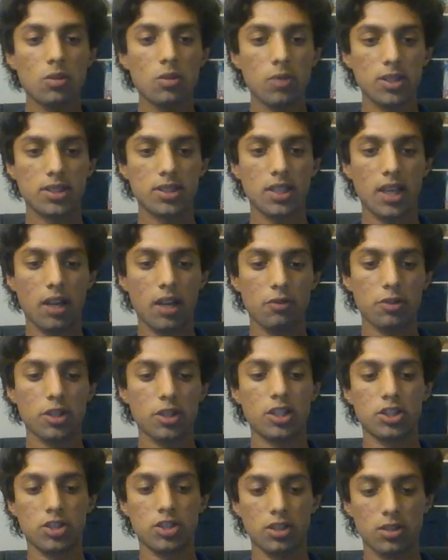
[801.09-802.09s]
Once again, for
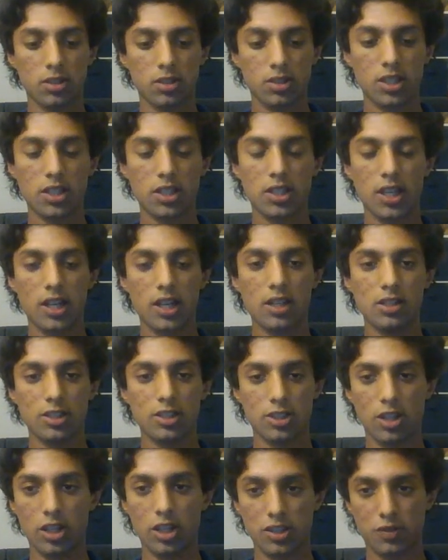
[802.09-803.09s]
additional
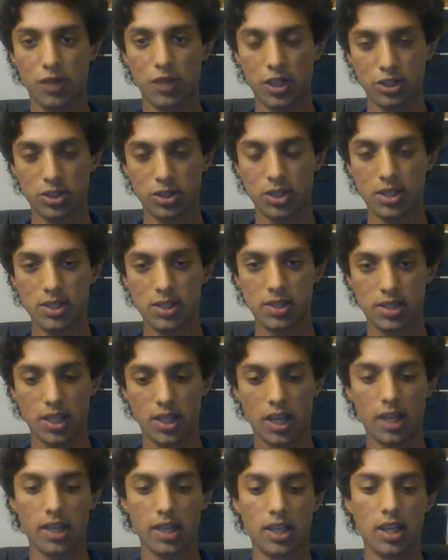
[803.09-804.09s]
details, loss functions,
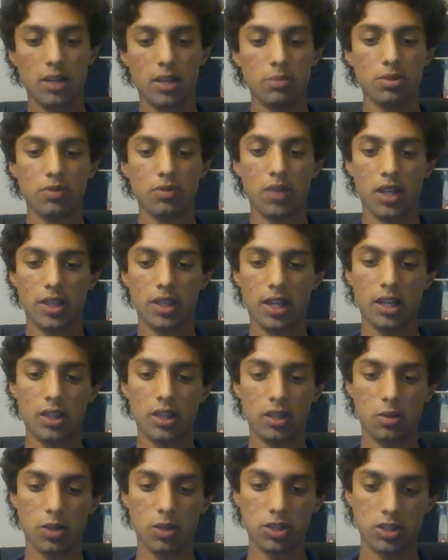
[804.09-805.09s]
I can provide that
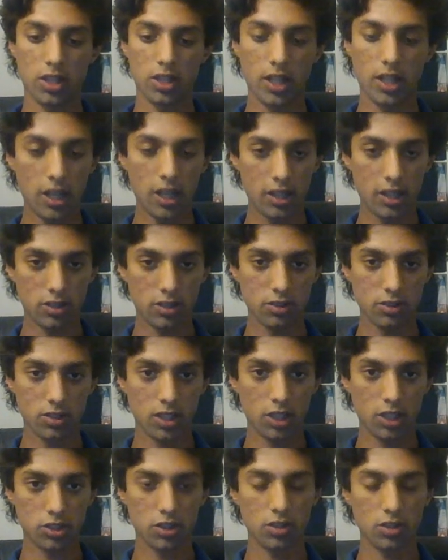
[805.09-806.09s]
in the question and answer
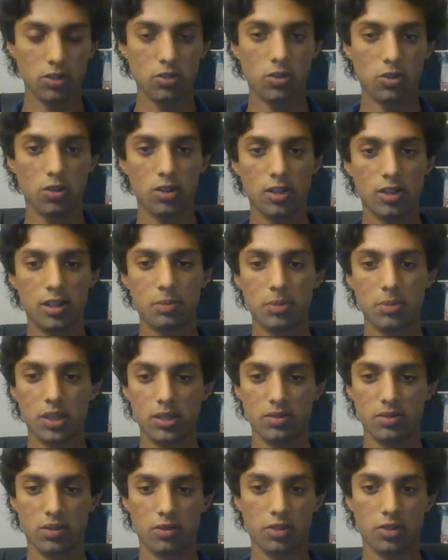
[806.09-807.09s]
session, or
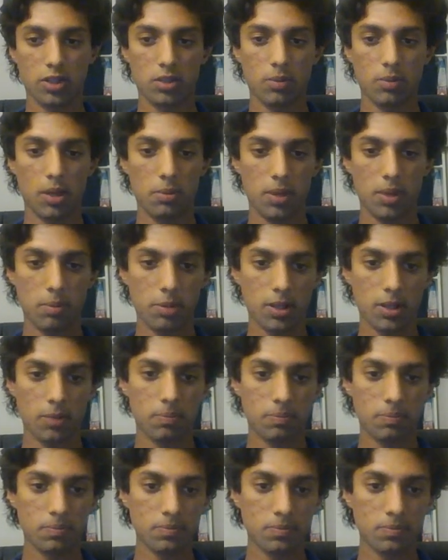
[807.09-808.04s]
please refer to my paper.